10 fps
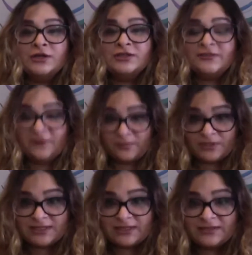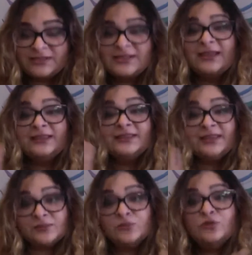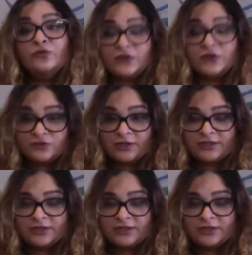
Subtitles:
development skills, and then move into that